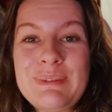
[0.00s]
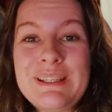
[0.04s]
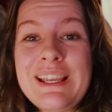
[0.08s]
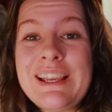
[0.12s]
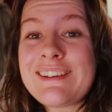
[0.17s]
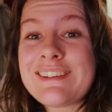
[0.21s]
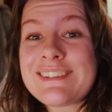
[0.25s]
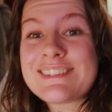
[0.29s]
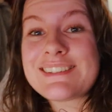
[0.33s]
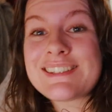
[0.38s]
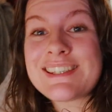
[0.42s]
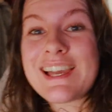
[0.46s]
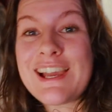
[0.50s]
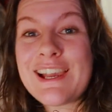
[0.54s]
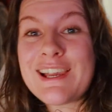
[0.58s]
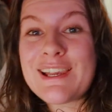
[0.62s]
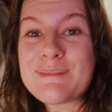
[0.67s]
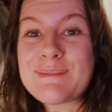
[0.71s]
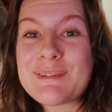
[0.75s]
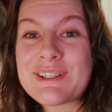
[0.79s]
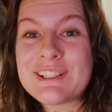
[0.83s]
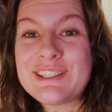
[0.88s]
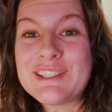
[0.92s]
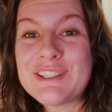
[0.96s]
But yes,
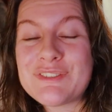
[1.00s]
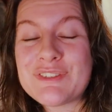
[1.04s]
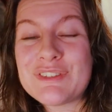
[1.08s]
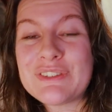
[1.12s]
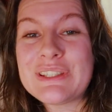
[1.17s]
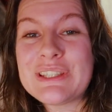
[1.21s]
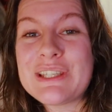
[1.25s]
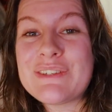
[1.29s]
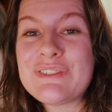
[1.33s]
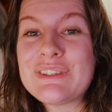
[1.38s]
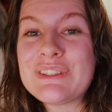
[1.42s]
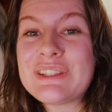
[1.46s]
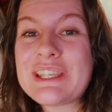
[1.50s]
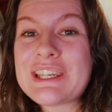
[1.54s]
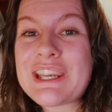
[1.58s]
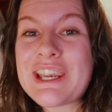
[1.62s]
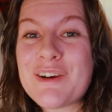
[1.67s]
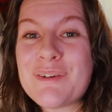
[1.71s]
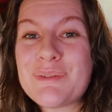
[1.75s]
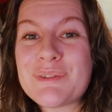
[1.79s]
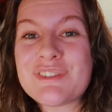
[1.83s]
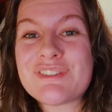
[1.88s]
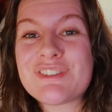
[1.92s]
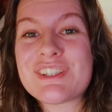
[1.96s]
I'm gonna love you and leave you and let get
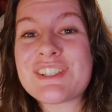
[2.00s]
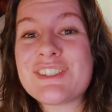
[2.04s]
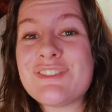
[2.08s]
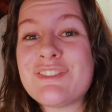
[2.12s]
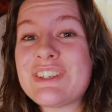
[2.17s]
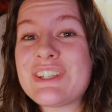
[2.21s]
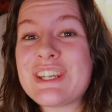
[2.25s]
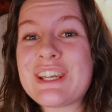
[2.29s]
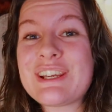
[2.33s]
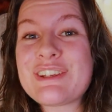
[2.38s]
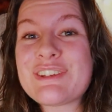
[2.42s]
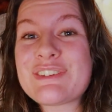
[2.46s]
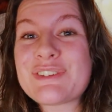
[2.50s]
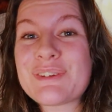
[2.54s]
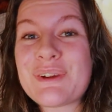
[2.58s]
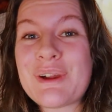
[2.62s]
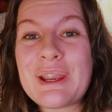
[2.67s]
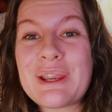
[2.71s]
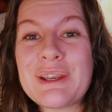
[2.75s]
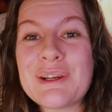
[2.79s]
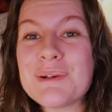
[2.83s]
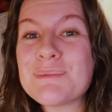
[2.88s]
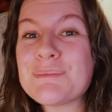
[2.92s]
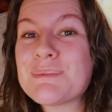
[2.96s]
on with the rest of your day, so
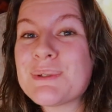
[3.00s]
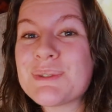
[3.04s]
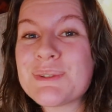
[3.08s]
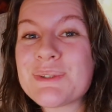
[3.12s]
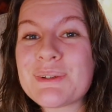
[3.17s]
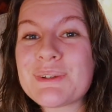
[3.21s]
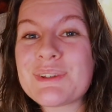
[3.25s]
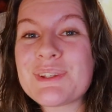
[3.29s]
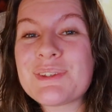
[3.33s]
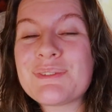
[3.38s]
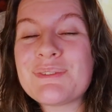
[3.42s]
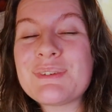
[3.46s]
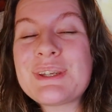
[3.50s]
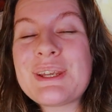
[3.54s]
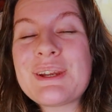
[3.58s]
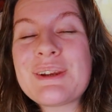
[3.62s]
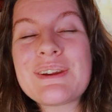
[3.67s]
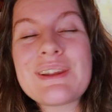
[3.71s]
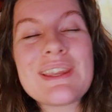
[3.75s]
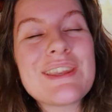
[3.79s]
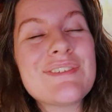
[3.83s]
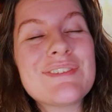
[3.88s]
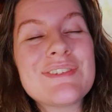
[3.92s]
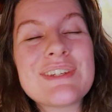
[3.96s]
I hope you enjoyed this video.
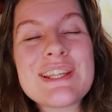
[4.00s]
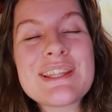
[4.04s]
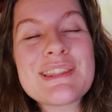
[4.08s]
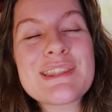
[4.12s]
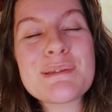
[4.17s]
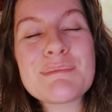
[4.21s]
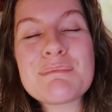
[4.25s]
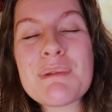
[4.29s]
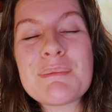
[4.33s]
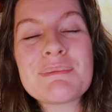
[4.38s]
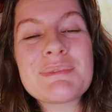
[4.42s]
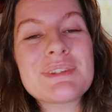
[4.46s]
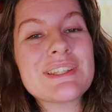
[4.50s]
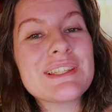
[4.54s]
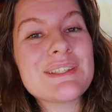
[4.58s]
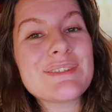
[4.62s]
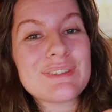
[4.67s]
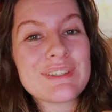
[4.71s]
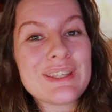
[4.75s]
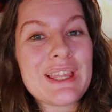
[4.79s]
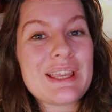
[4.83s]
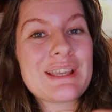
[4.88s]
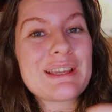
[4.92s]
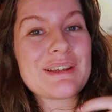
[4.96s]
If you did, then remember to leave
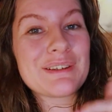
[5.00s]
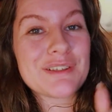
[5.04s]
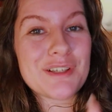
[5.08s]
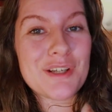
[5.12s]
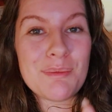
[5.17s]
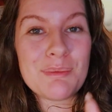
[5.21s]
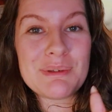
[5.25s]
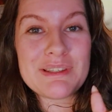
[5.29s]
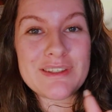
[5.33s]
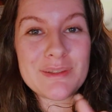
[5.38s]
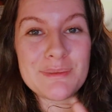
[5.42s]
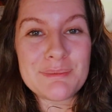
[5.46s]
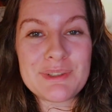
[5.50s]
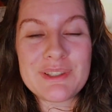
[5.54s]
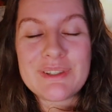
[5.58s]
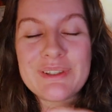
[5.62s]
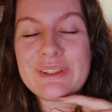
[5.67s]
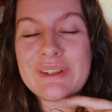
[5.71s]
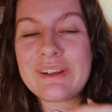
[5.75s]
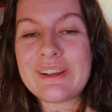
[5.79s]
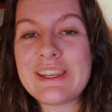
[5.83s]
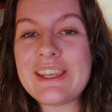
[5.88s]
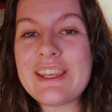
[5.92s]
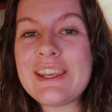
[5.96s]
a like and a comment so we know that
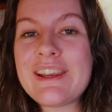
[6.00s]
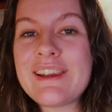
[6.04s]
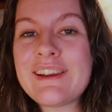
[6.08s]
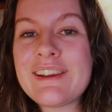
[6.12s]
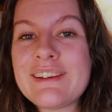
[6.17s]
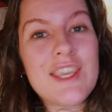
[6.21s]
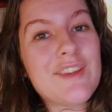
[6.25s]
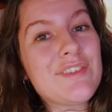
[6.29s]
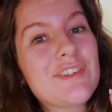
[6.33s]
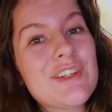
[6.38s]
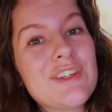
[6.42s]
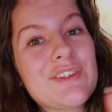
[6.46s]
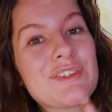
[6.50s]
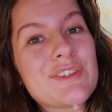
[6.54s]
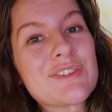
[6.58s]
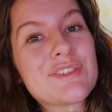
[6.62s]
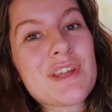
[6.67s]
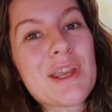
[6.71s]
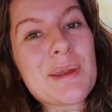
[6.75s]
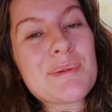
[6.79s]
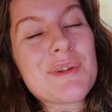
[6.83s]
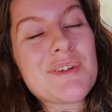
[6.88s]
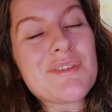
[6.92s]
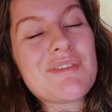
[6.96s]
you're here. If you're not
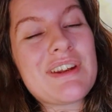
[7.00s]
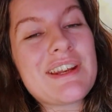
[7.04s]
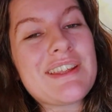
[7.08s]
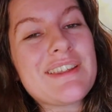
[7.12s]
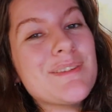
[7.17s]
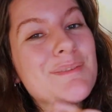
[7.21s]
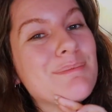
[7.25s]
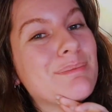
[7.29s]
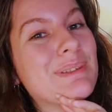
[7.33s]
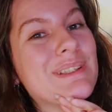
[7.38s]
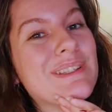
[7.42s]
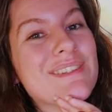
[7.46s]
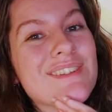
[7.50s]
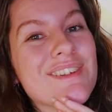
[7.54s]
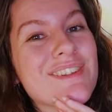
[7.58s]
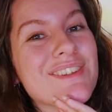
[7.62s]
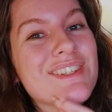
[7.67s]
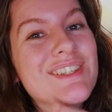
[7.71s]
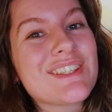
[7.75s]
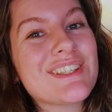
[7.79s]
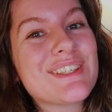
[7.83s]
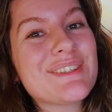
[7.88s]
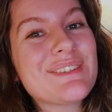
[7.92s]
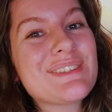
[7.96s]
subscribed already, then please
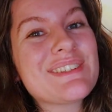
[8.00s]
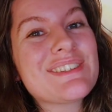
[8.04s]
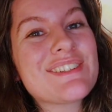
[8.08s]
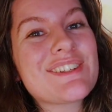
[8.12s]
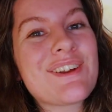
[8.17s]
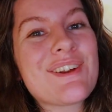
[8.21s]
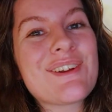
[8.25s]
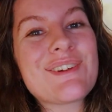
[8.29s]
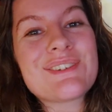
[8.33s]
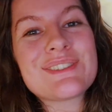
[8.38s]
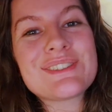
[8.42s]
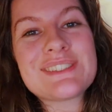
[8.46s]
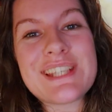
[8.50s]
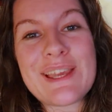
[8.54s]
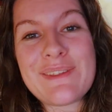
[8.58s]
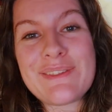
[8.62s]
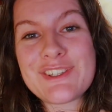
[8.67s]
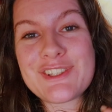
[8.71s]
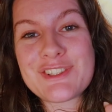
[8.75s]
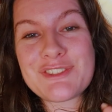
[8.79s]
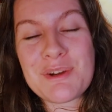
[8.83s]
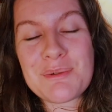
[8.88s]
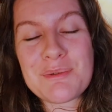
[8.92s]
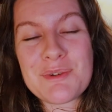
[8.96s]
consider doing so. Down in
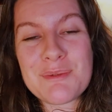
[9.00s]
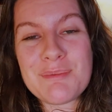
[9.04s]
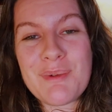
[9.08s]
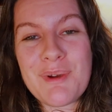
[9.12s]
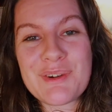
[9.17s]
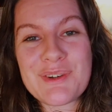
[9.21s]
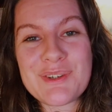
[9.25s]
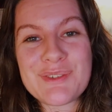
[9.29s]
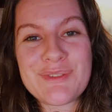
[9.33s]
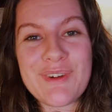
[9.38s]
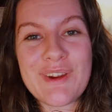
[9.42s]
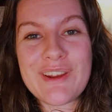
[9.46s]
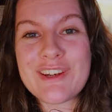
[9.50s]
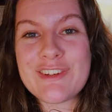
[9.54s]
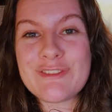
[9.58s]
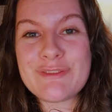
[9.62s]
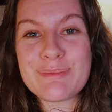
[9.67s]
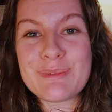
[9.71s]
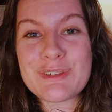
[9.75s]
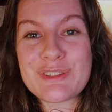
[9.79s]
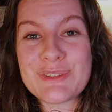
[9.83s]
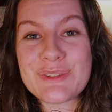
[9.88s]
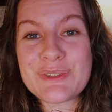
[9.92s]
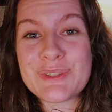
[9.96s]
the description box you'll find
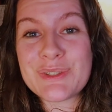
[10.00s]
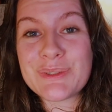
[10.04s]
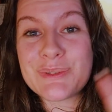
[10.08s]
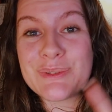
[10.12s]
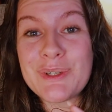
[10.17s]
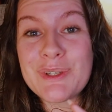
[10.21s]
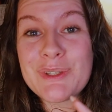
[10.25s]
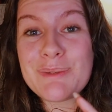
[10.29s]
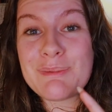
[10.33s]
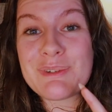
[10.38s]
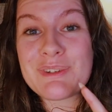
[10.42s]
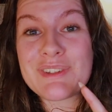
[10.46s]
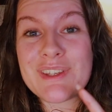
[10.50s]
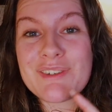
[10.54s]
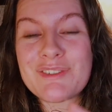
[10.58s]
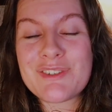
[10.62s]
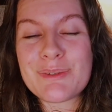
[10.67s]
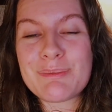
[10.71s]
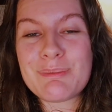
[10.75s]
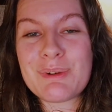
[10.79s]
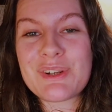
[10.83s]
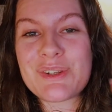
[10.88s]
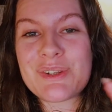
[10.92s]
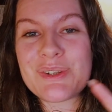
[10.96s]
information to all the books I've
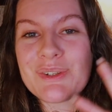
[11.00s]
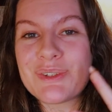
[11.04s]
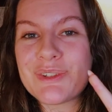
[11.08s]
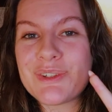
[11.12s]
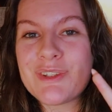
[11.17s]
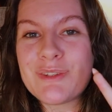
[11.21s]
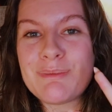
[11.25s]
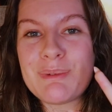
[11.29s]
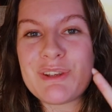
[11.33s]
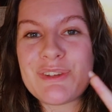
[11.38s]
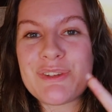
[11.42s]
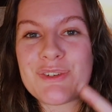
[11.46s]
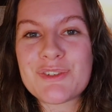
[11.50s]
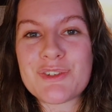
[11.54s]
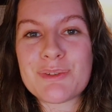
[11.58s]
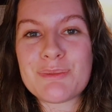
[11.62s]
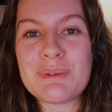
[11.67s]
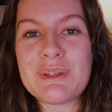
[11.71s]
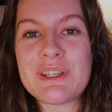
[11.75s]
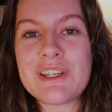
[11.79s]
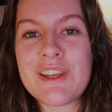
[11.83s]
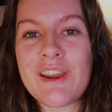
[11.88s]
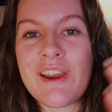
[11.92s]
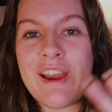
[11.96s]
just mentioned, all my social
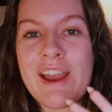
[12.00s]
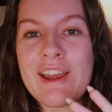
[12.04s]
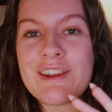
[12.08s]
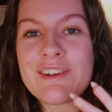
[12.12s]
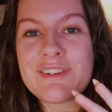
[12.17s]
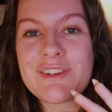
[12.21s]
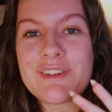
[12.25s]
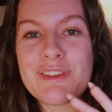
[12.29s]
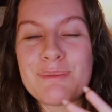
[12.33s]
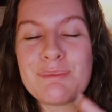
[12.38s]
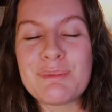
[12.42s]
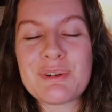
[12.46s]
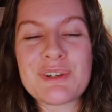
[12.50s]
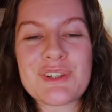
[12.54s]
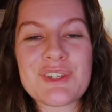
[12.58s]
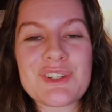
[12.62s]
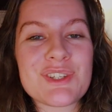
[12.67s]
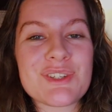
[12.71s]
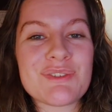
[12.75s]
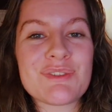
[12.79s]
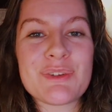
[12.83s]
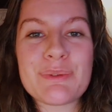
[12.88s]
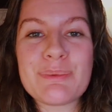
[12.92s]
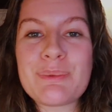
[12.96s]
media and other bookish
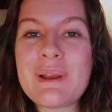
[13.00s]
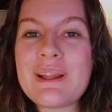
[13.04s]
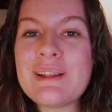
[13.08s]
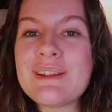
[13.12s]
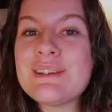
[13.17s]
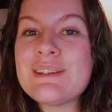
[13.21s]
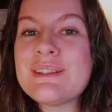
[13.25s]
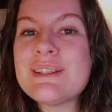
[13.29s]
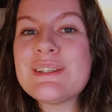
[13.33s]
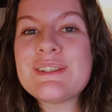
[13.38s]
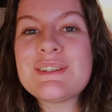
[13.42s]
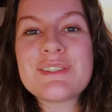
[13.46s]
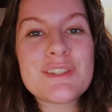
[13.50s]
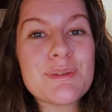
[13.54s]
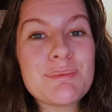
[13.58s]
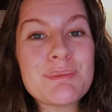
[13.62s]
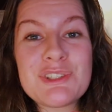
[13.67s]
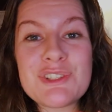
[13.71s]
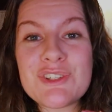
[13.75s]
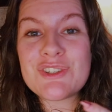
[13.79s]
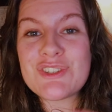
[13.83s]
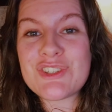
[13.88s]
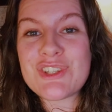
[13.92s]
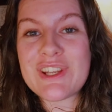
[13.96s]
stuff as well, so be
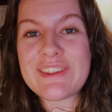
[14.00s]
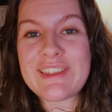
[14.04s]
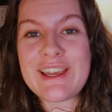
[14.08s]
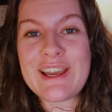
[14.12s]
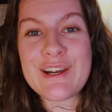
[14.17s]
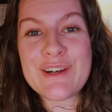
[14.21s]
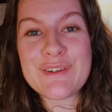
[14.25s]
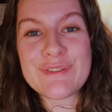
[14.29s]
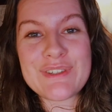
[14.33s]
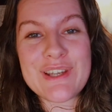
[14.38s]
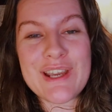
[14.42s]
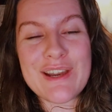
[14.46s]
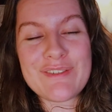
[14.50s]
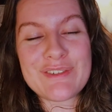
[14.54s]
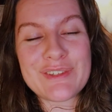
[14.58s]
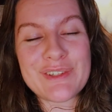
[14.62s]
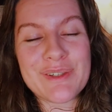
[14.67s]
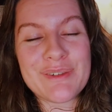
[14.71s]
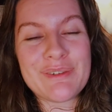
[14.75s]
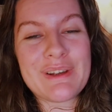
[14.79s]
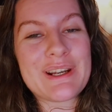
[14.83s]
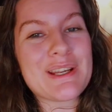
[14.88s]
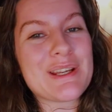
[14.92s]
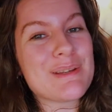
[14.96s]
to check that out if you haven't
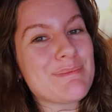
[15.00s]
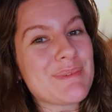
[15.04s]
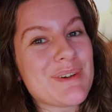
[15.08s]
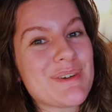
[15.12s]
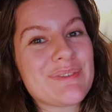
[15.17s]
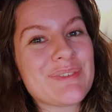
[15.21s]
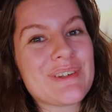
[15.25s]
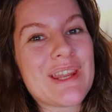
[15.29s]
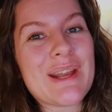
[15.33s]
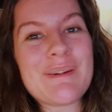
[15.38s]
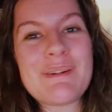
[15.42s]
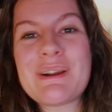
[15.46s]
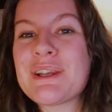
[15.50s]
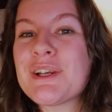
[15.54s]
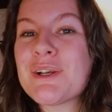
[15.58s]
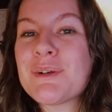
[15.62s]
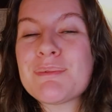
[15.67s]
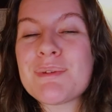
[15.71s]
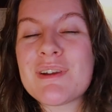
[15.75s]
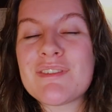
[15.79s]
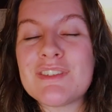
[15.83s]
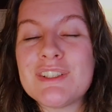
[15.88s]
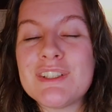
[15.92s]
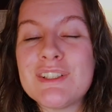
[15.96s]
already. But for now, I hope
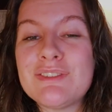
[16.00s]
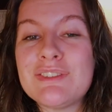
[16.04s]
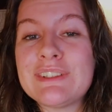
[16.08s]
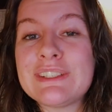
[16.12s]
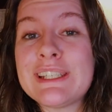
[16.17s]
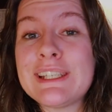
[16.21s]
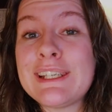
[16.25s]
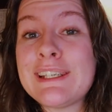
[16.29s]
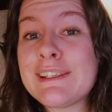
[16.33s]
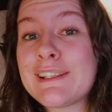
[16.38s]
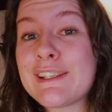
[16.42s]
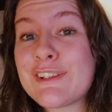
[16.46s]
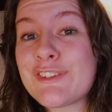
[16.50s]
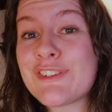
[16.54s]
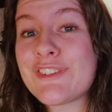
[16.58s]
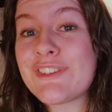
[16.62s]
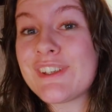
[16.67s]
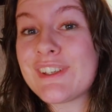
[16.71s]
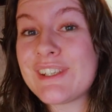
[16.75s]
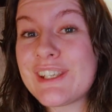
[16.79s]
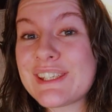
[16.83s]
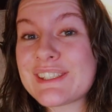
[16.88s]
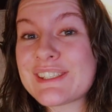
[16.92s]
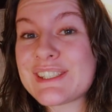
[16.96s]
you're having a lovely day and I shall see
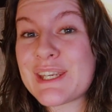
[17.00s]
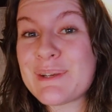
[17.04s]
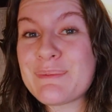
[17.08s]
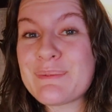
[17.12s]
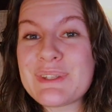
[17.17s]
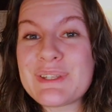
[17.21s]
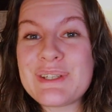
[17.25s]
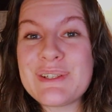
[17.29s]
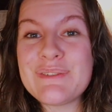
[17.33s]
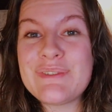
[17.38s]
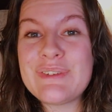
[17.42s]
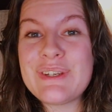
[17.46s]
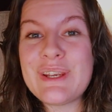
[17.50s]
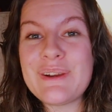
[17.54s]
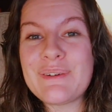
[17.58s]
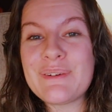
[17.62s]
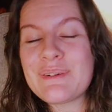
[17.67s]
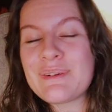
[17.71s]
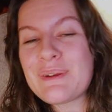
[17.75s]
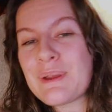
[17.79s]
you next time with a new video.